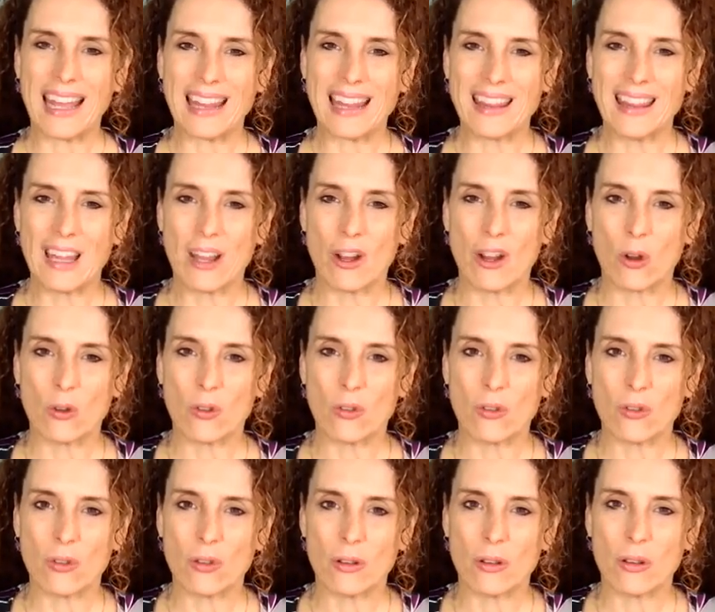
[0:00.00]

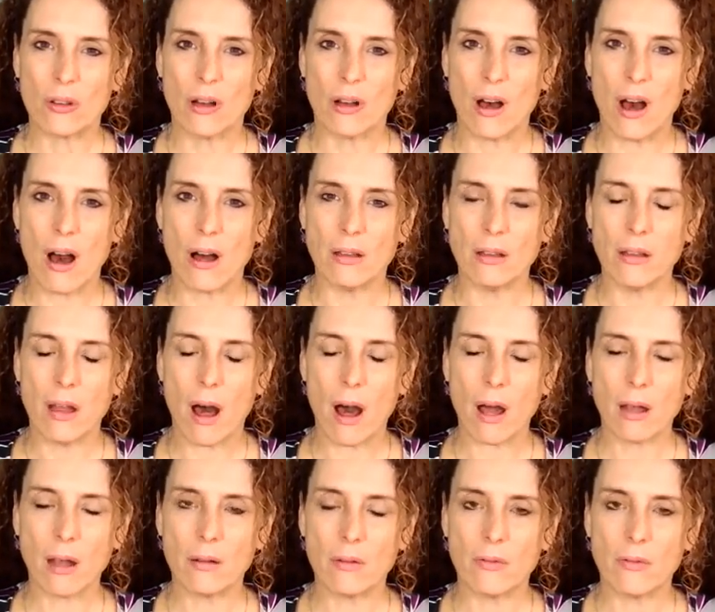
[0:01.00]
there's a
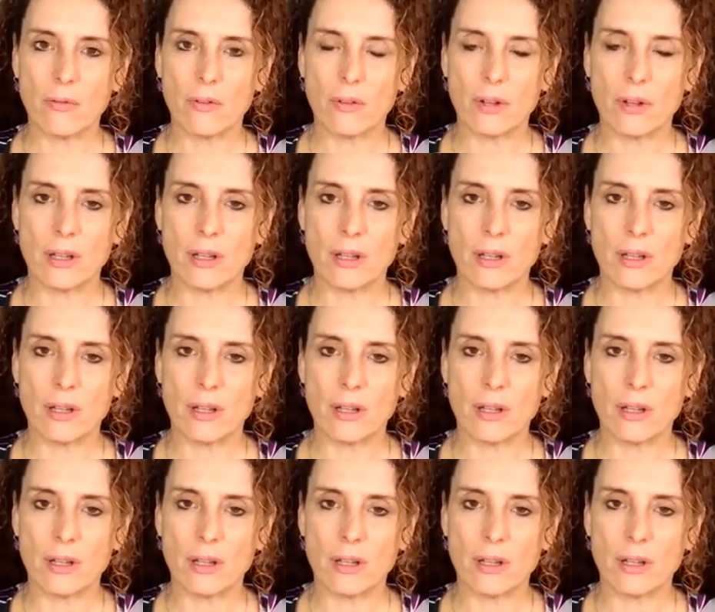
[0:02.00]
lot of